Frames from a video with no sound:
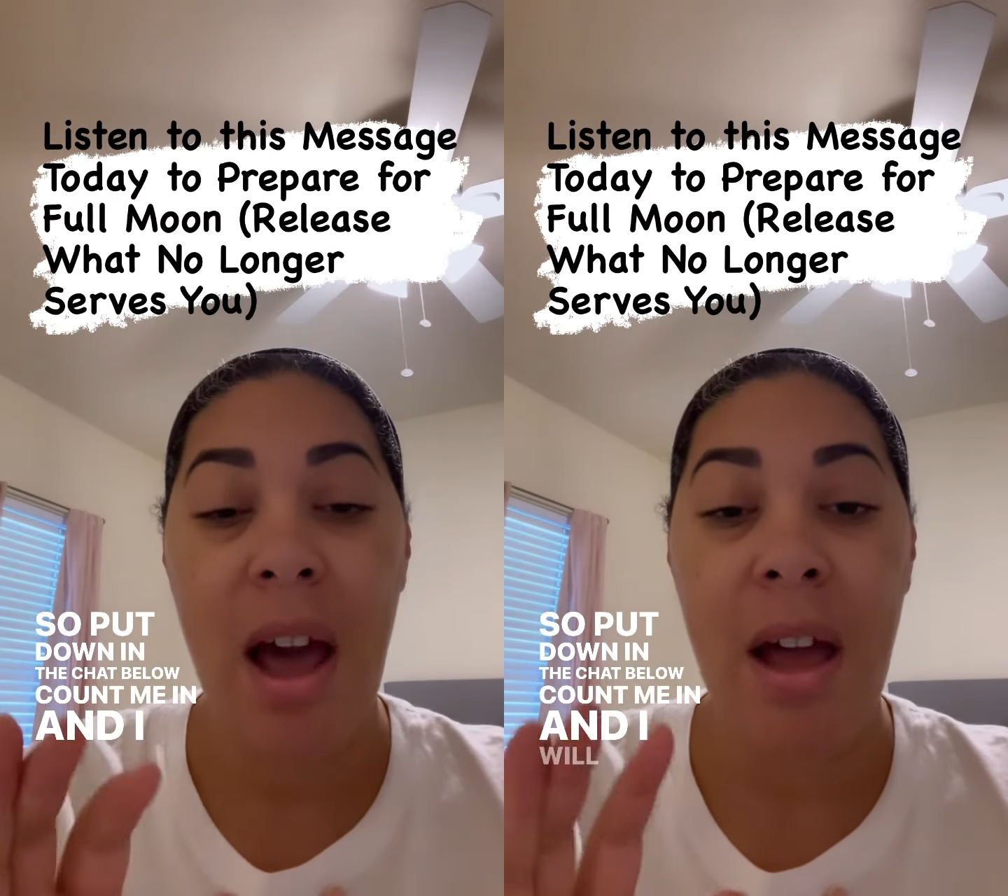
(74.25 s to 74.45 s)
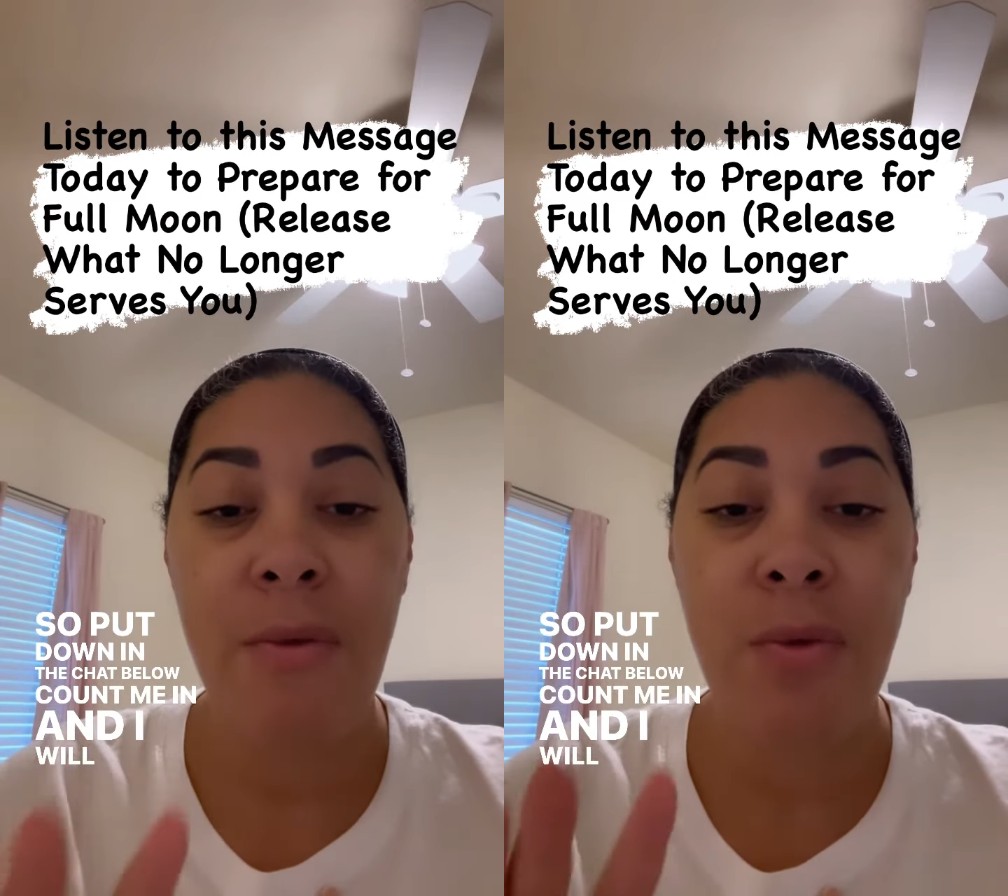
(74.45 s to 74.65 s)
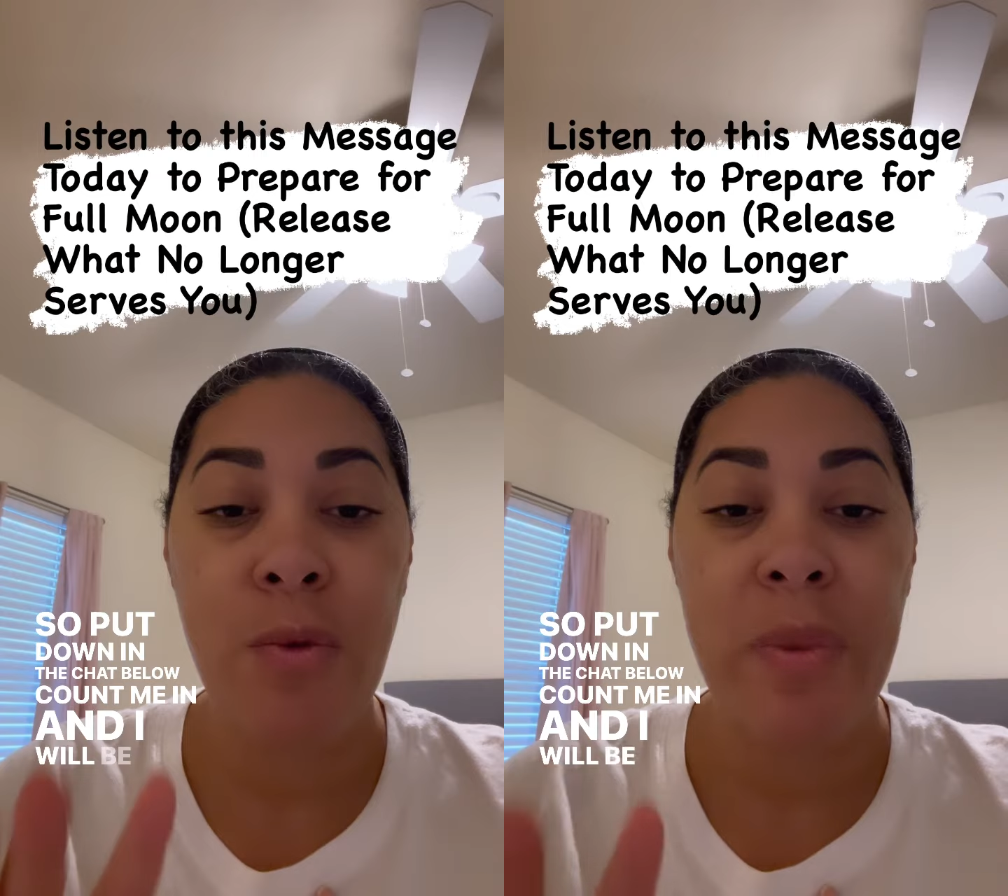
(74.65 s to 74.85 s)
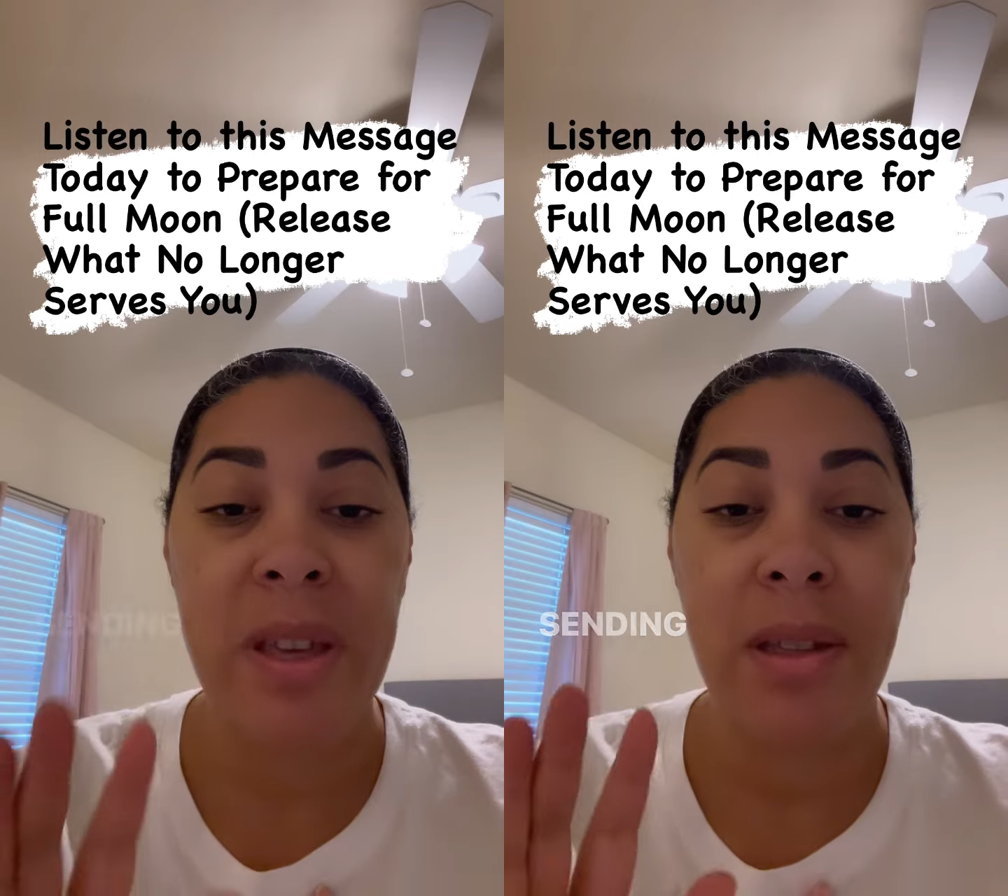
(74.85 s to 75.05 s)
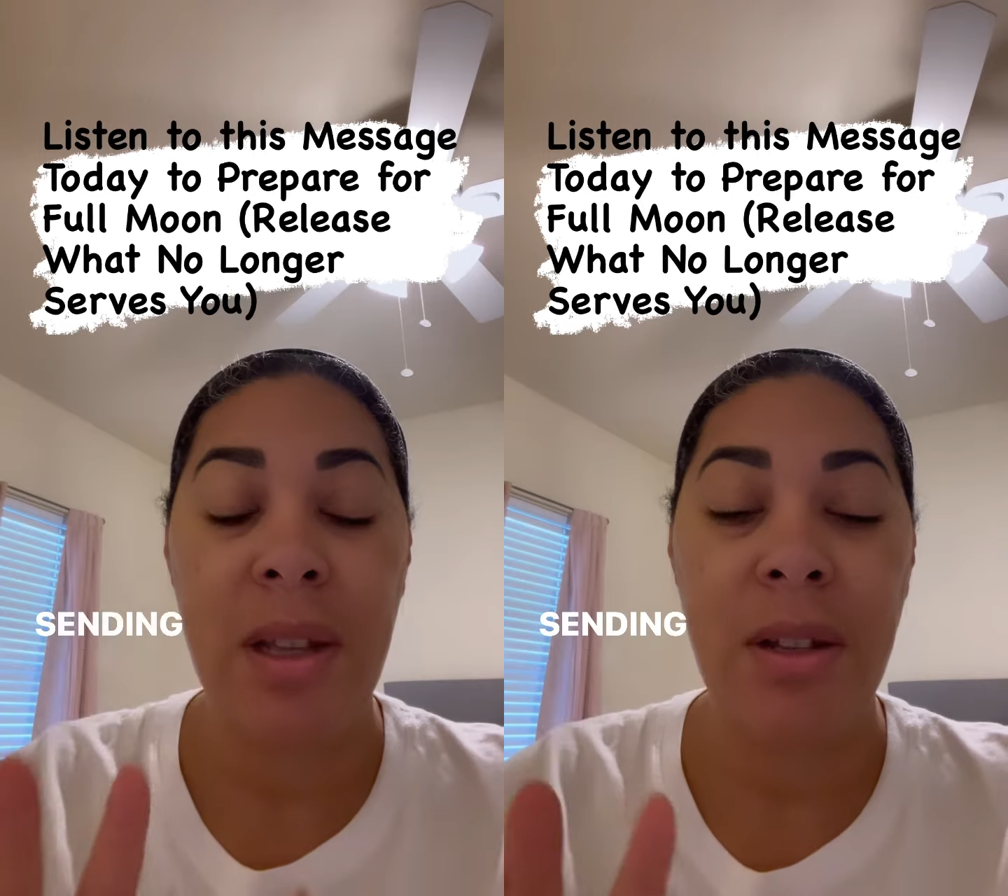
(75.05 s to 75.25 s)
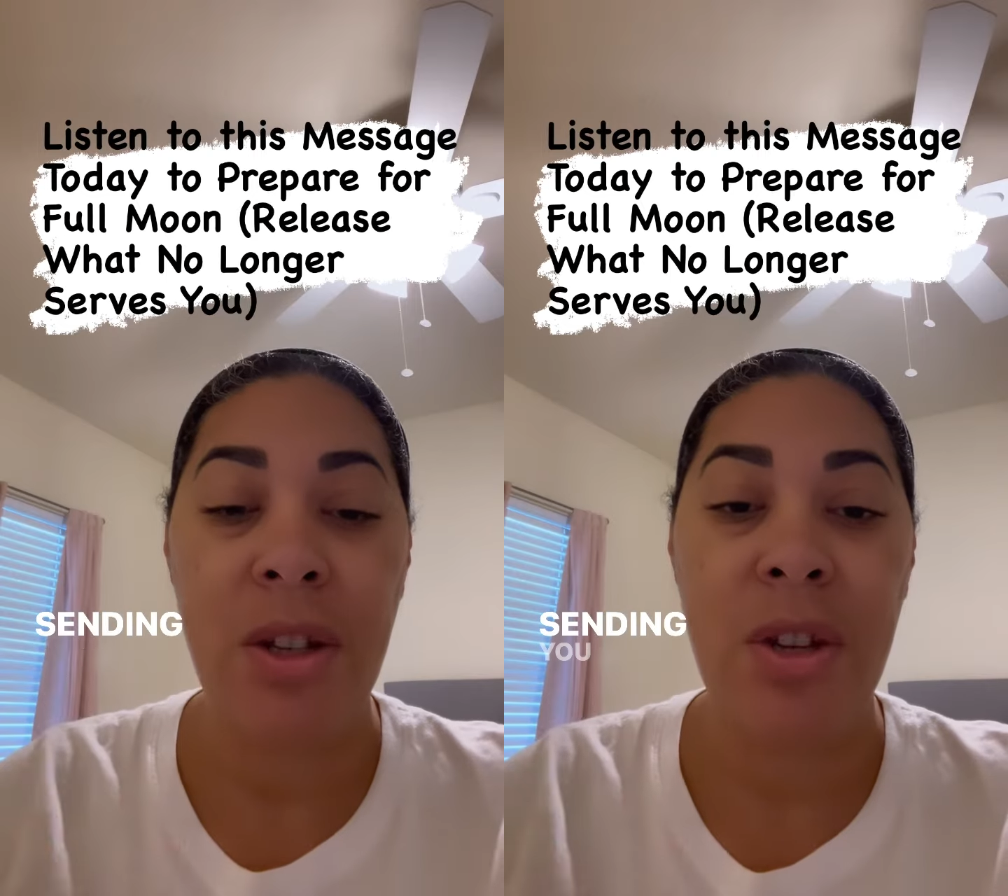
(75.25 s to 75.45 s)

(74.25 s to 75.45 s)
I will be sending